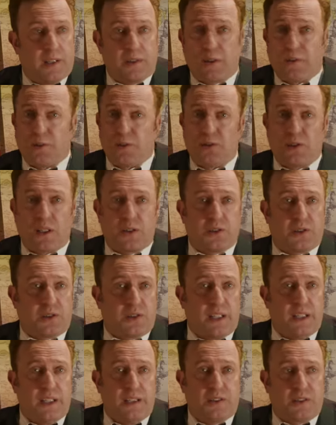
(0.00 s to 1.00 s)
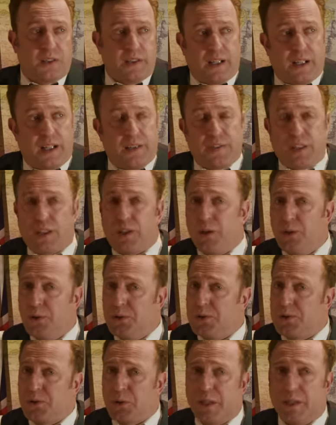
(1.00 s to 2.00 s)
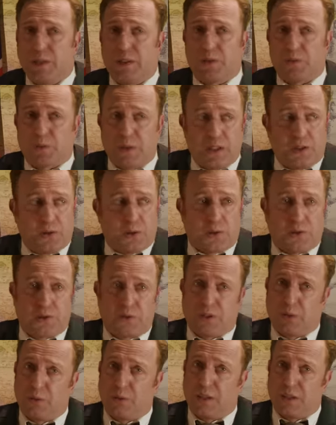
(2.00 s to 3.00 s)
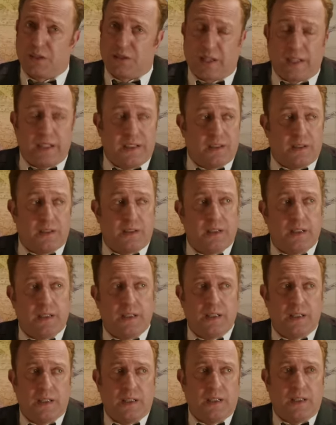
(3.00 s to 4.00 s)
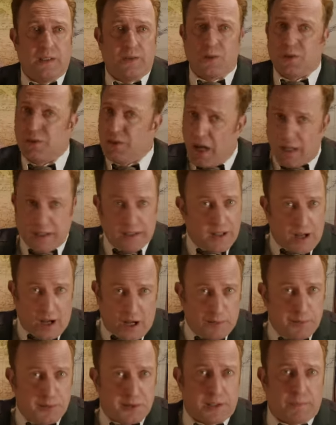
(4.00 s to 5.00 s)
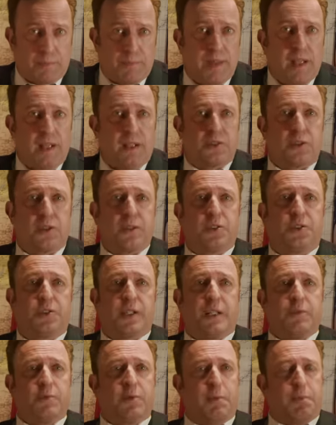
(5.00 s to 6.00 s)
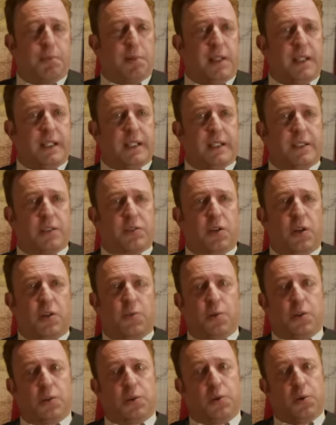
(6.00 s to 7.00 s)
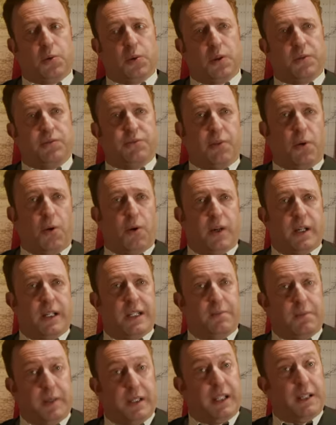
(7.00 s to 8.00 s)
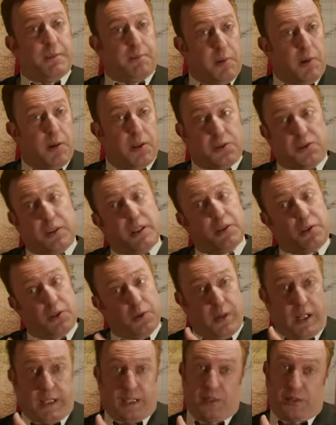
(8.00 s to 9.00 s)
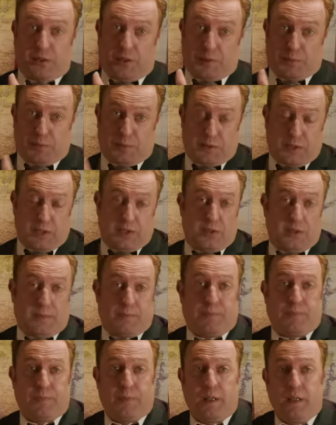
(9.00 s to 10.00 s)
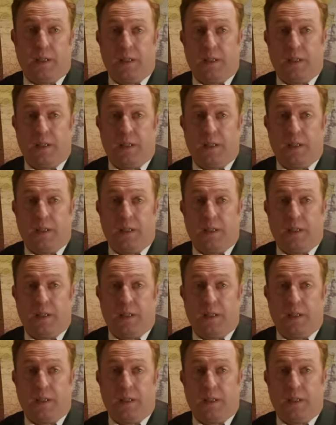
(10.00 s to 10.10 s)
Another such siege and the huge drain on resources it would entail was not an option, so the general plans were to avoid being pushed into any such position,